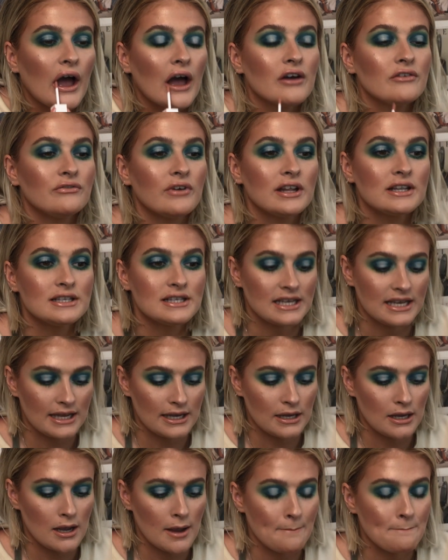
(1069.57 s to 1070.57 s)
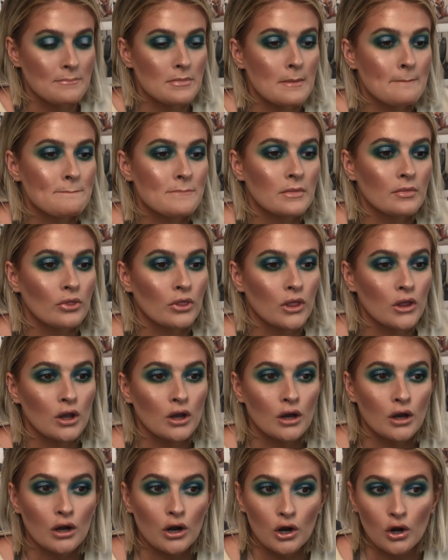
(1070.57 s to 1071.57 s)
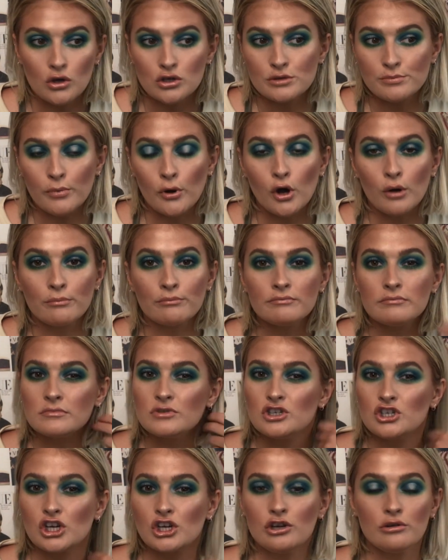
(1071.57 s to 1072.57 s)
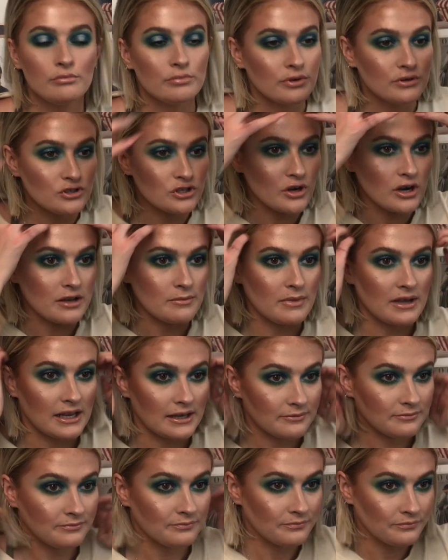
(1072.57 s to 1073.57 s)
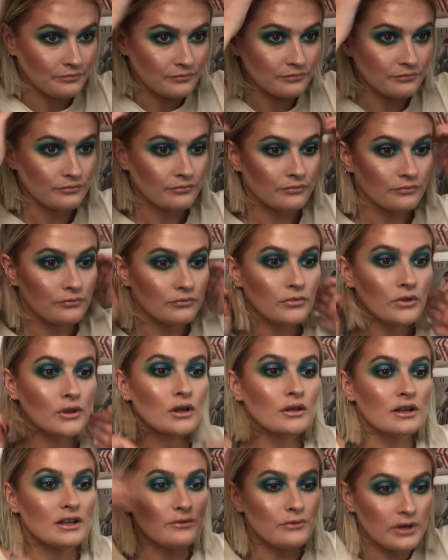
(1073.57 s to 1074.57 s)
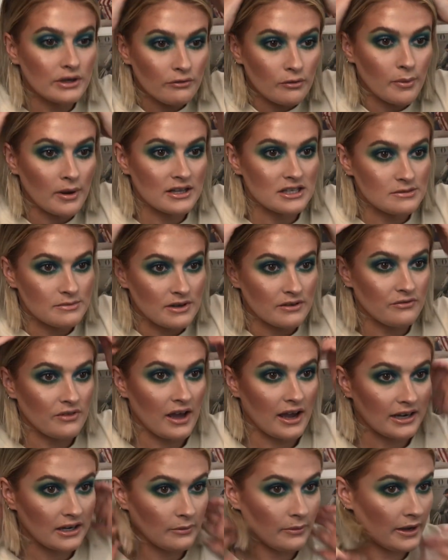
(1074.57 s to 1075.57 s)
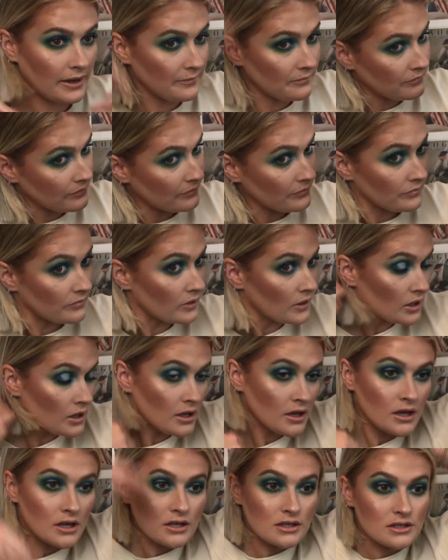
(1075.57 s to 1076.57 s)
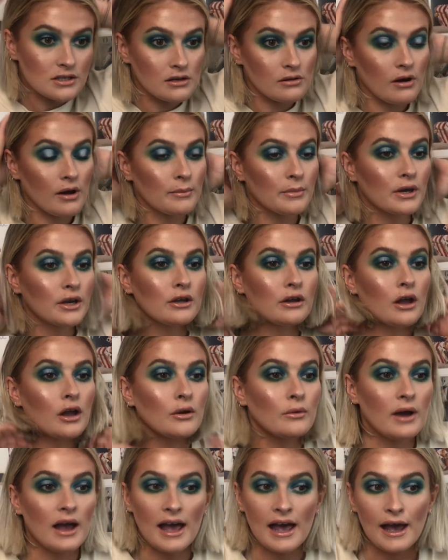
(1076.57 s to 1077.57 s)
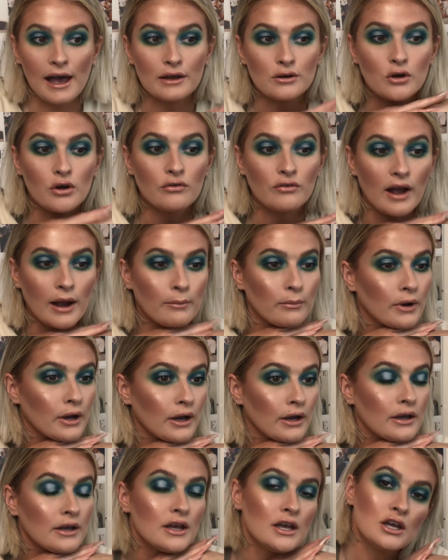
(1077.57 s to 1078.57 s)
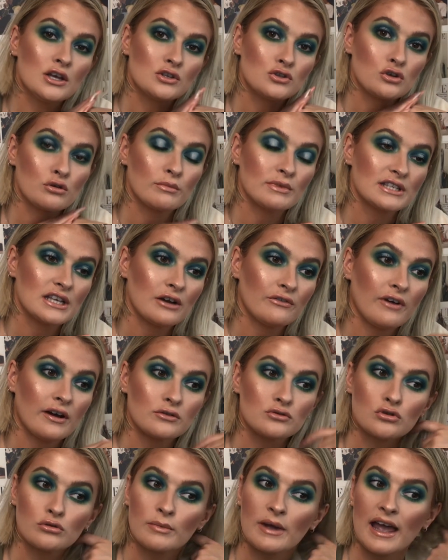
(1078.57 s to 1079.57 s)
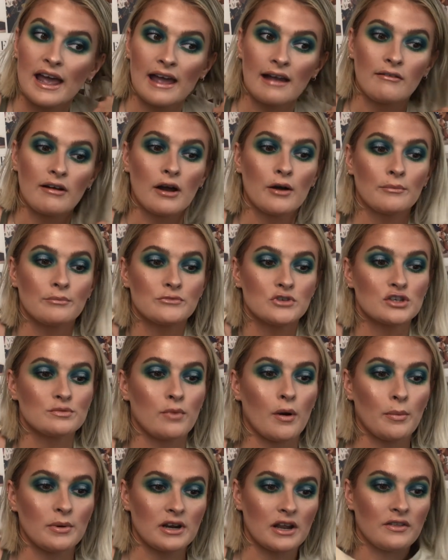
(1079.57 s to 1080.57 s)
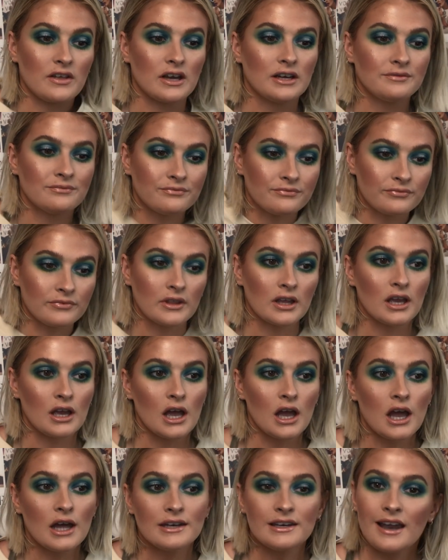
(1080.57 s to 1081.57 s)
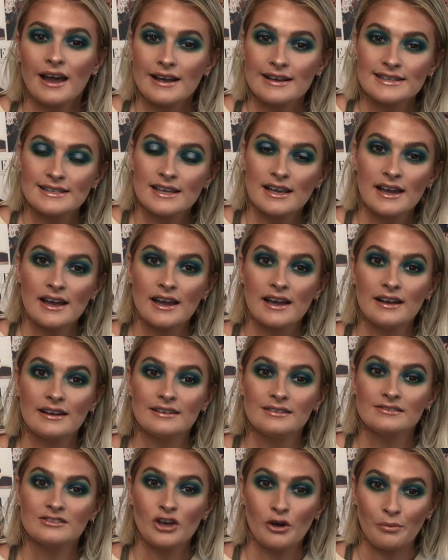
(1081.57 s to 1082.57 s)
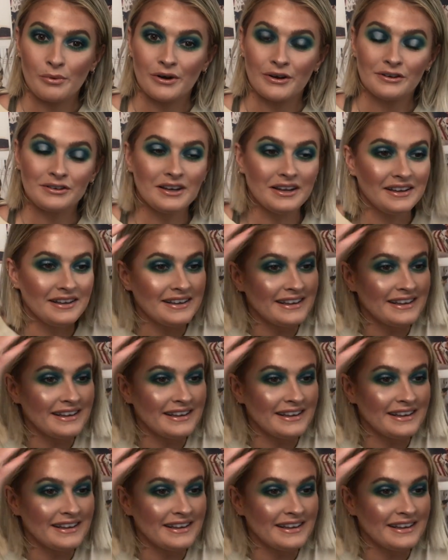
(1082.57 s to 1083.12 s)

a Fenty Gloss Bomb dupe. Do you know what I mean? Definitely reminds me of that anyway. So I'm going to go ahead off camera, sort myself out, sort my hair out, just pop another nicer top on